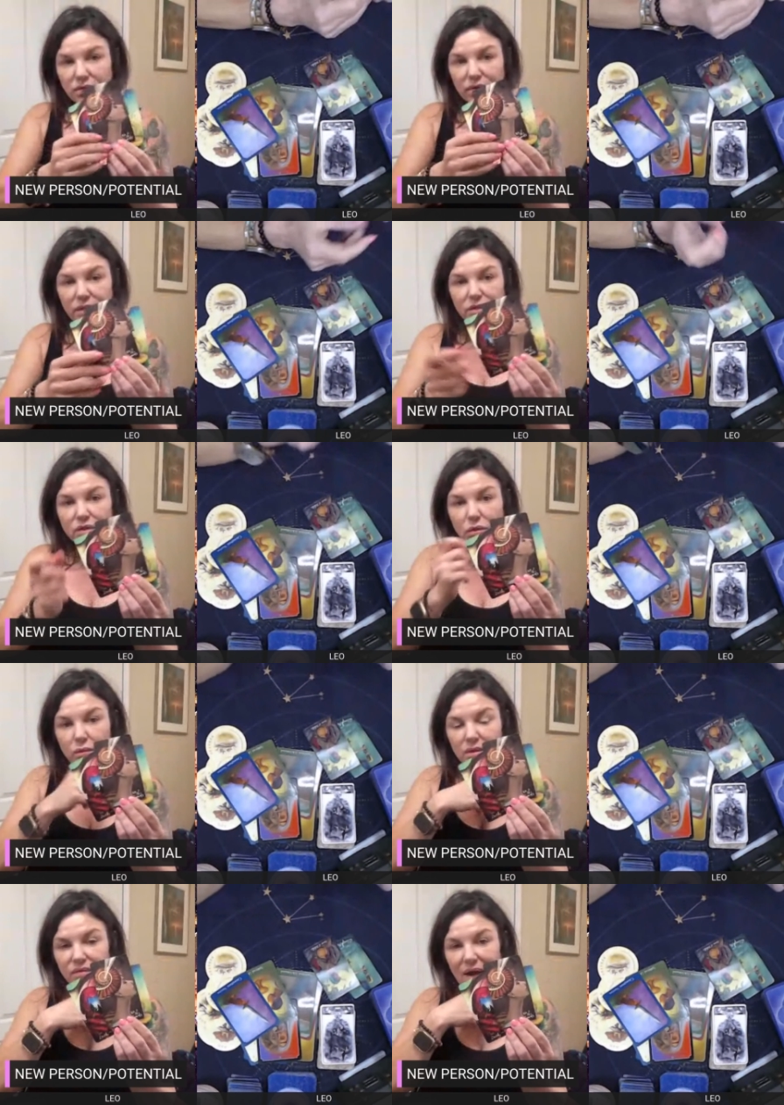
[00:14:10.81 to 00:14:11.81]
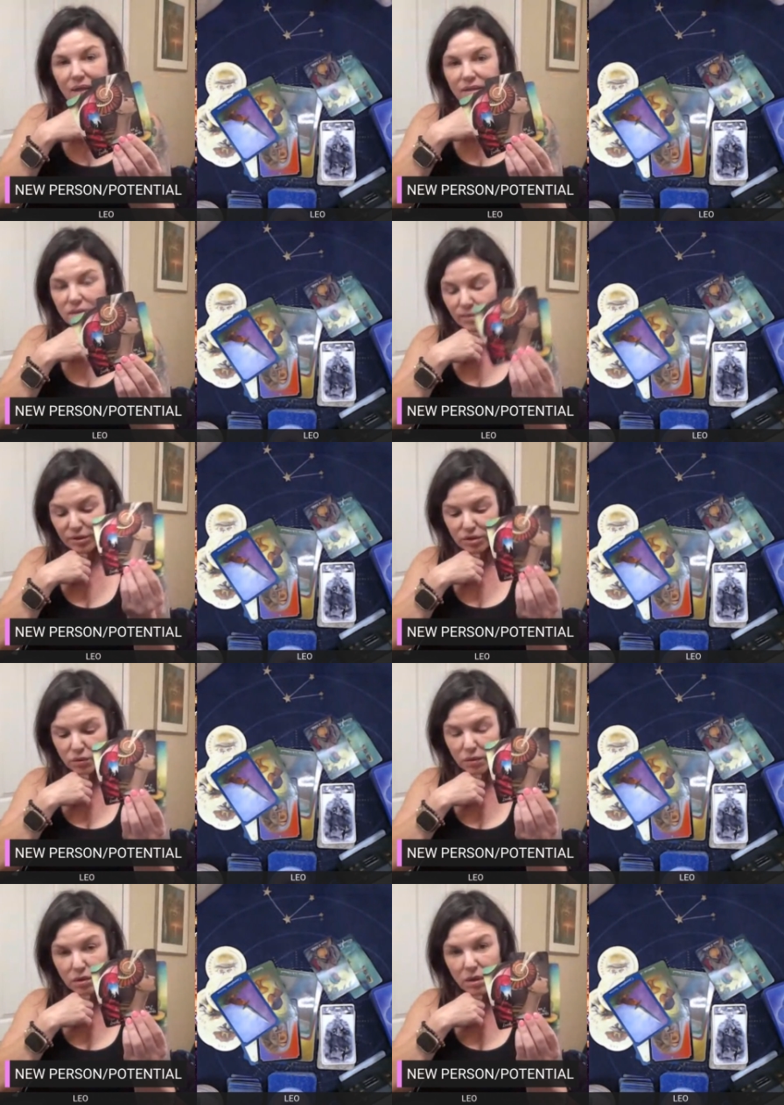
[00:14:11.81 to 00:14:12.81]
Very intuitive, highly
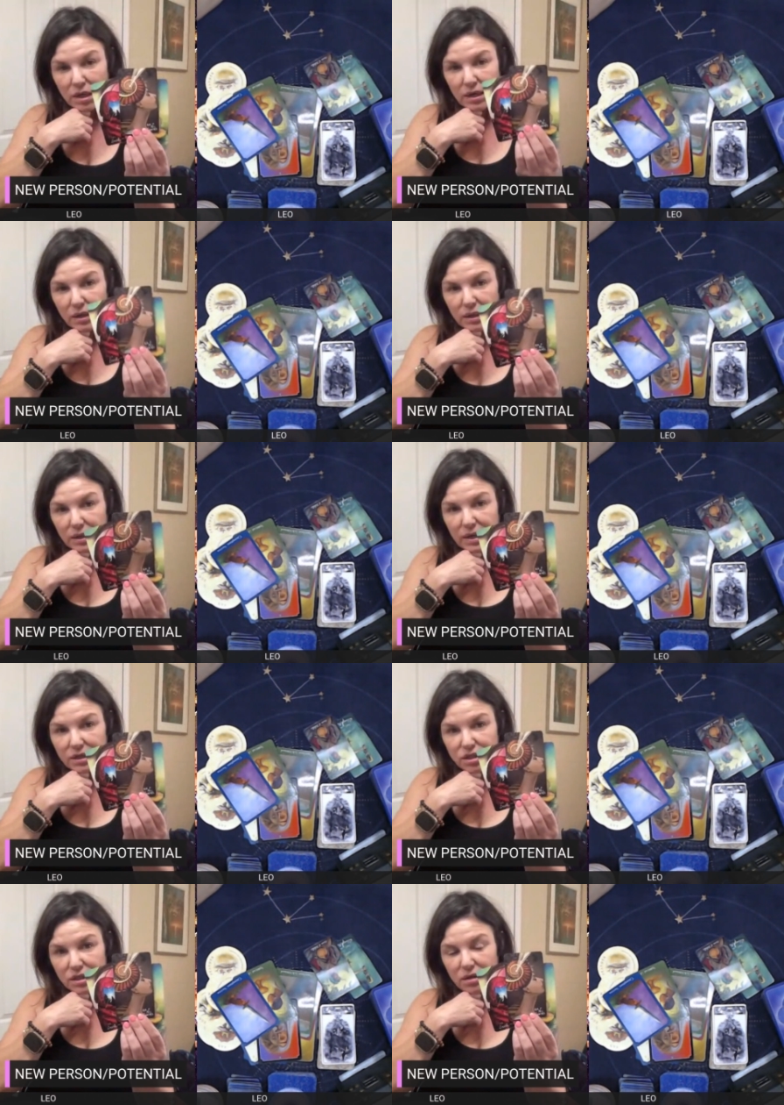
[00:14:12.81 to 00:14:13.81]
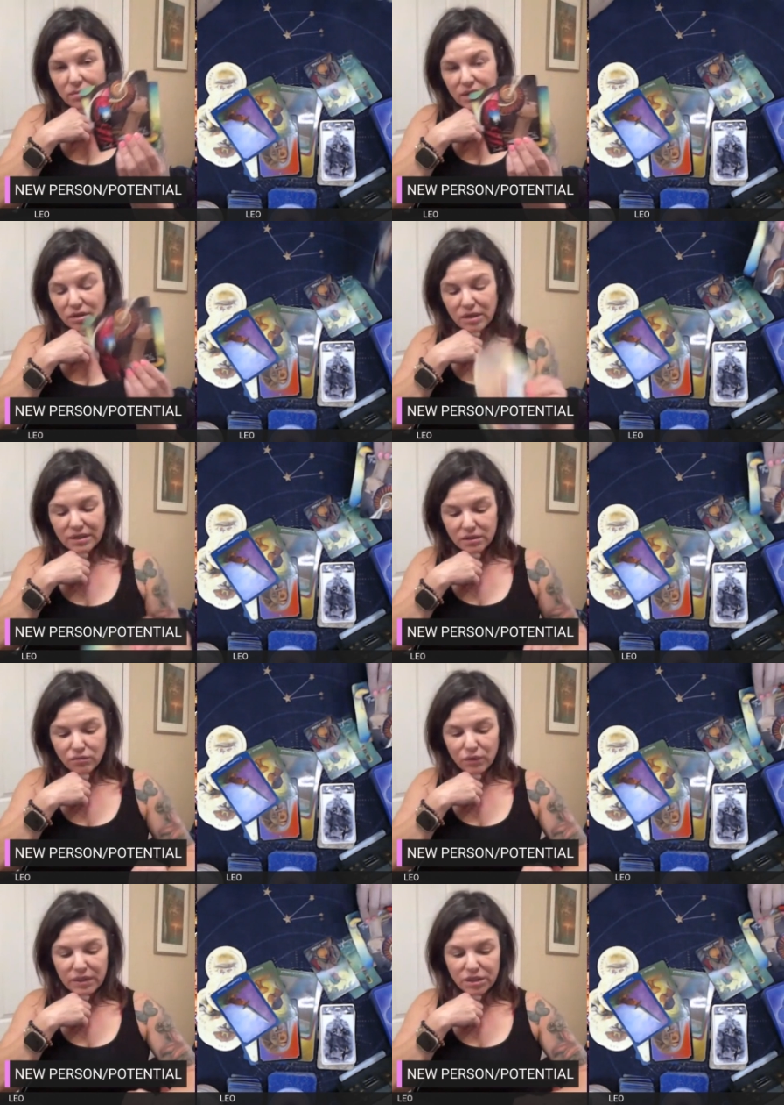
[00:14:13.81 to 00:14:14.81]
spiritual connection. Almost like you guys
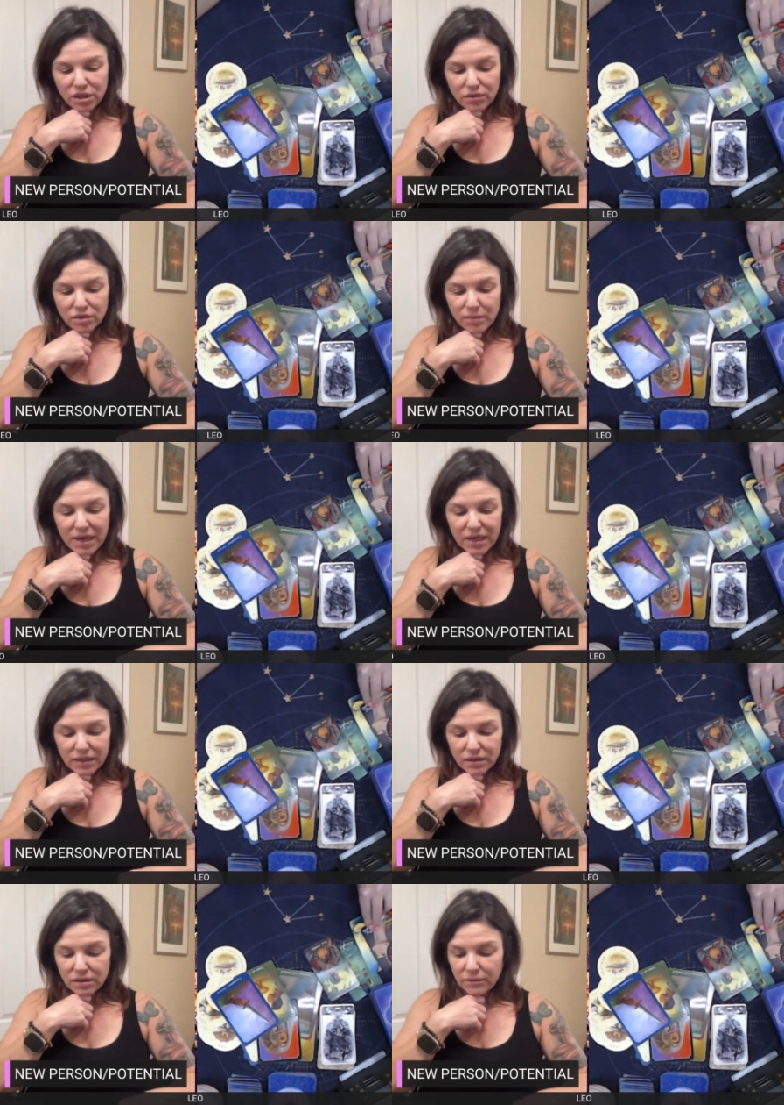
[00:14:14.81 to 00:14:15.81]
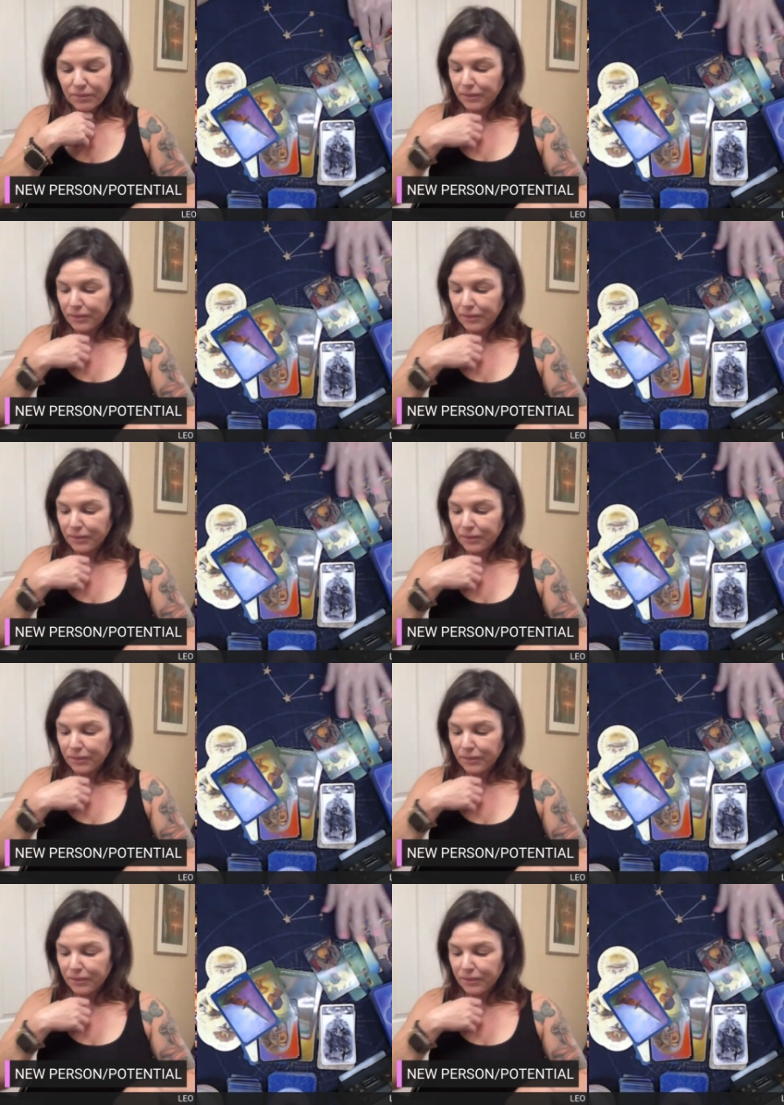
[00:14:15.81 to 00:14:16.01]
can read each other's minds.